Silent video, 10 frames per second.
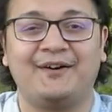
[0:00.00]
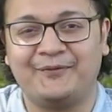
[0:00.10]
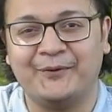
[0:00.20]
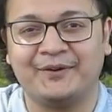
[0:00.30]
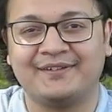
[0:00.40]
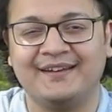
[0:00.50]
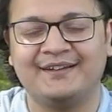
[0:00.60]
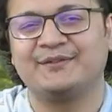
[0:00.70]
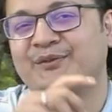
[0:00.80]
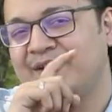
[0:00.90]
a
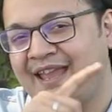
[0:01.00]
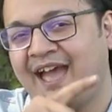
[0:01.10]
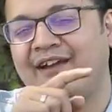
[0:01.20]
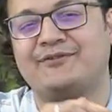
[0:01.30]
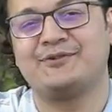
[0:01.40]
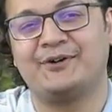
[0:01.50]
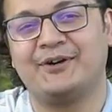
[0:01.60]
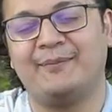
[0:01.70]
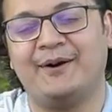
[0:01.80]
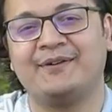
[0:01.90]
4-seater, so we have to talk
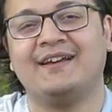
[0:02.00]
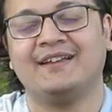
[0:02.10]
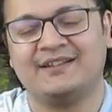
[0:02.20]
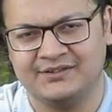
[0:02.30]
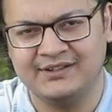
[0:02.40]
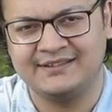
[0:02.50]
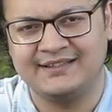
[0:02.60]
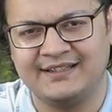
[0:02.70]
about the rear seat